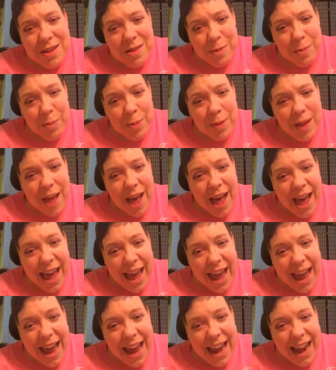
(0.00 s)
to
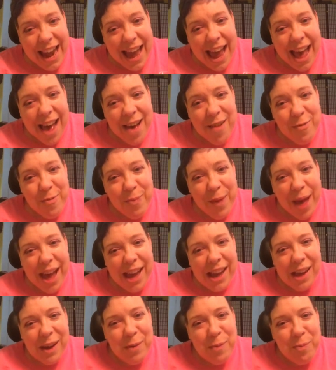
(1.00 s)
apply, and I have
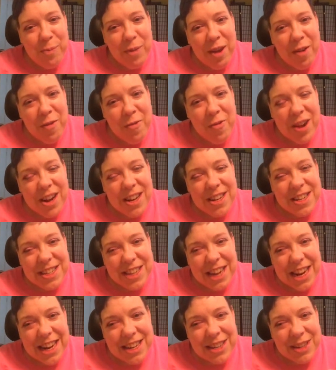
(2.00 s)
backup. My friend
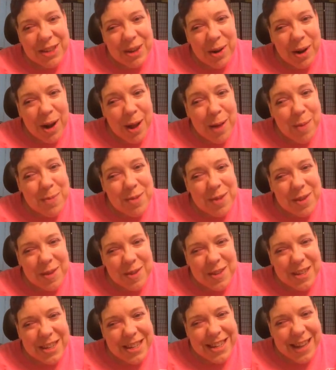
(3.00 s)
Jen showed up, so
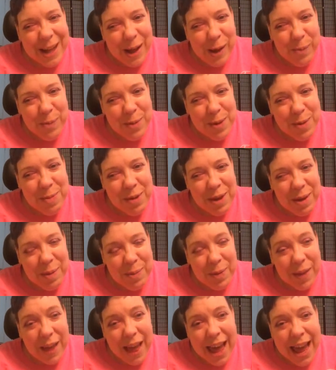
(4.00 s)
she's helping me
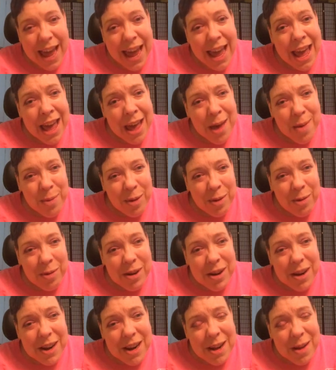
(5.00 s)
apply. But we're
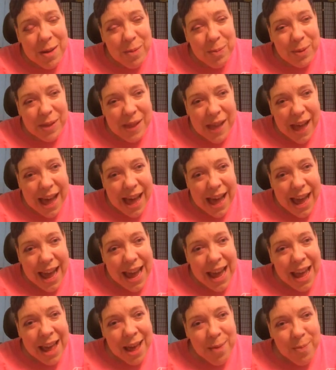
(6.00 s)
going to apply
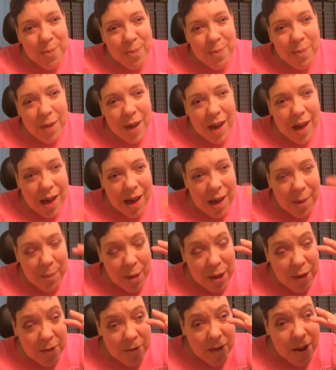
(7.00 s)

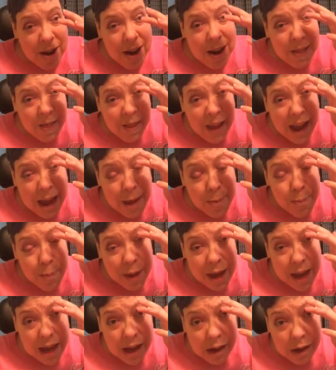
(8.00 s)
a very light
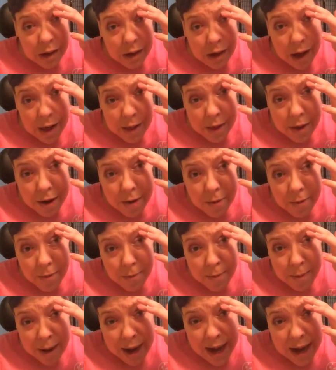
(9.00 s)
pink color
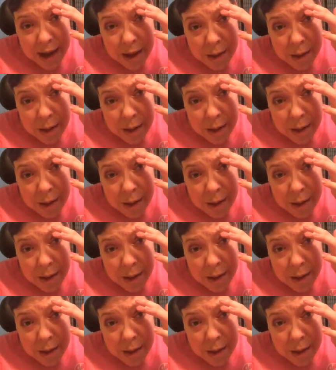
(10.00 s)
right